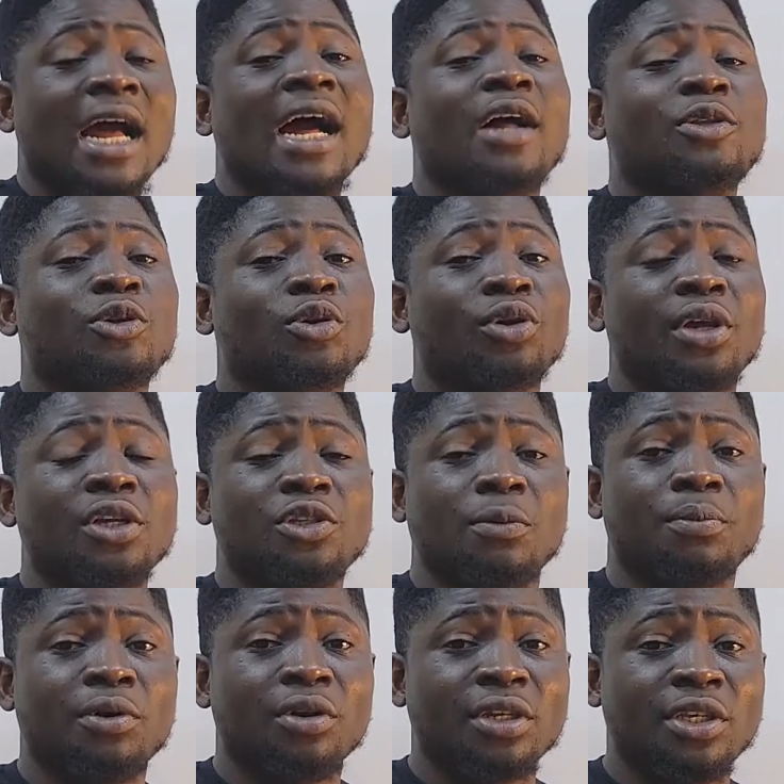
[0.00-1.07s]
How to locate your
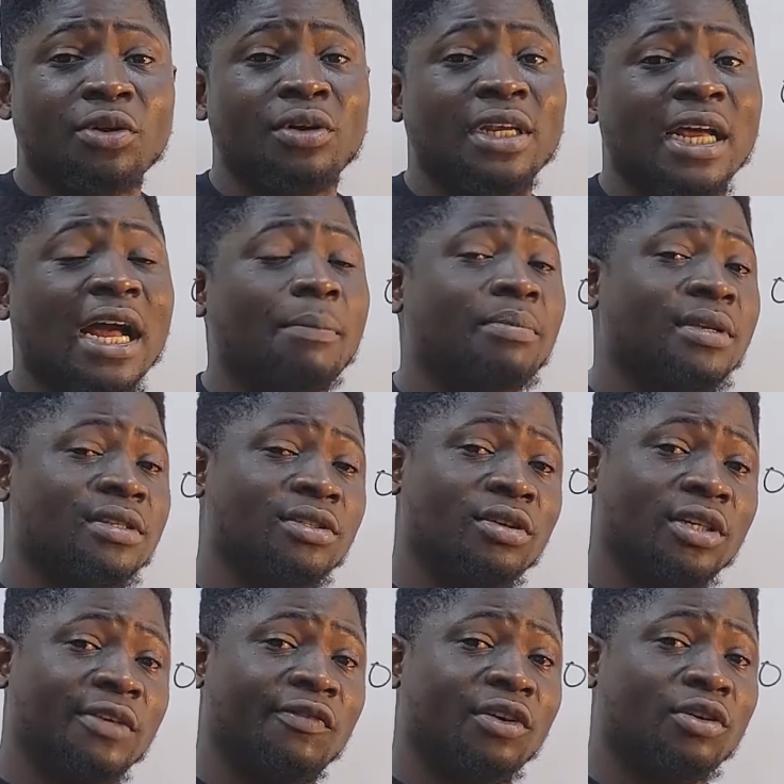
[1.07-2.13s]
product key on the app is
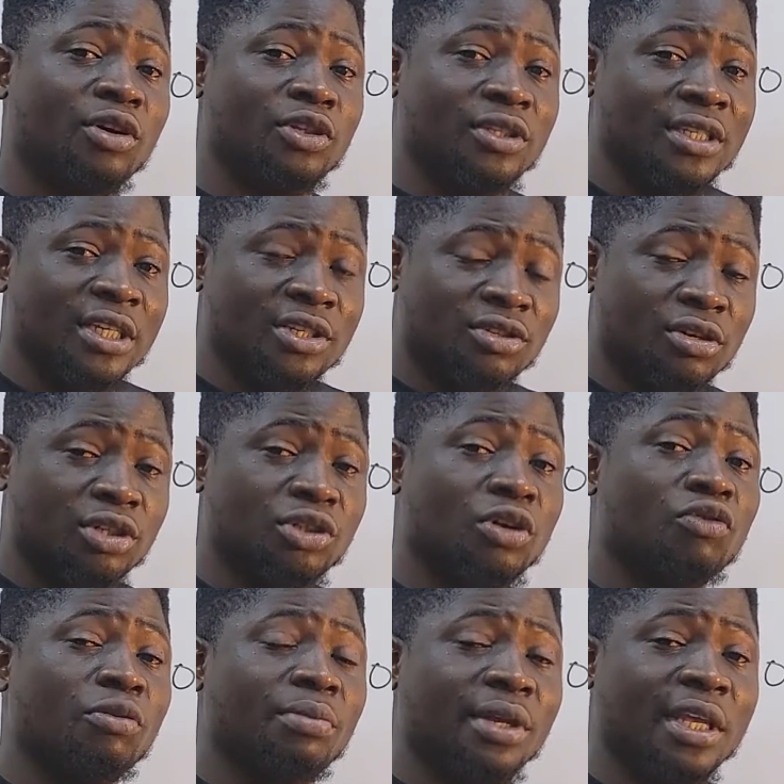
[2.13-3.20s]
not difficult. The
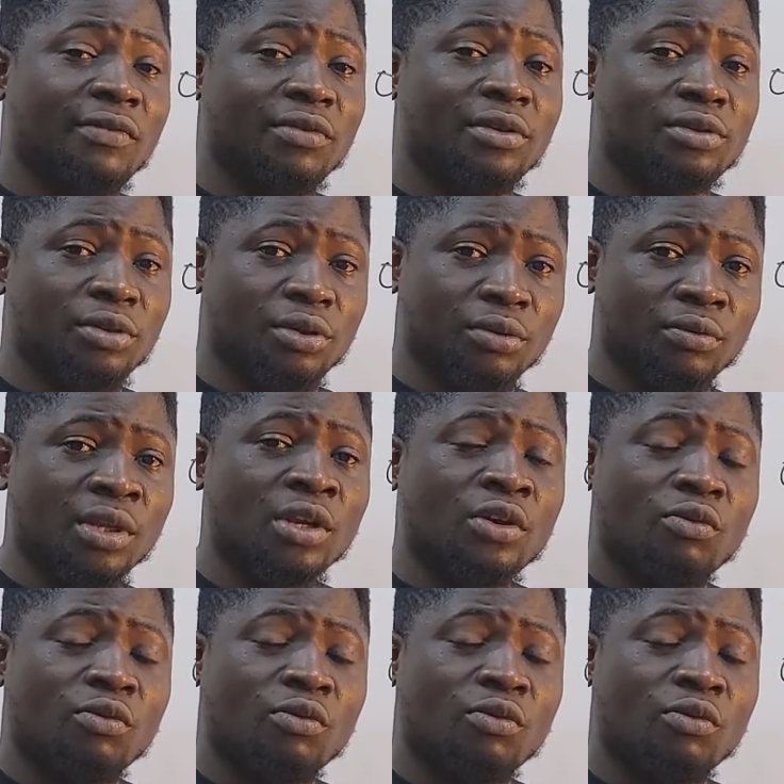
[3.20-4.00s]
instruction will be given to you.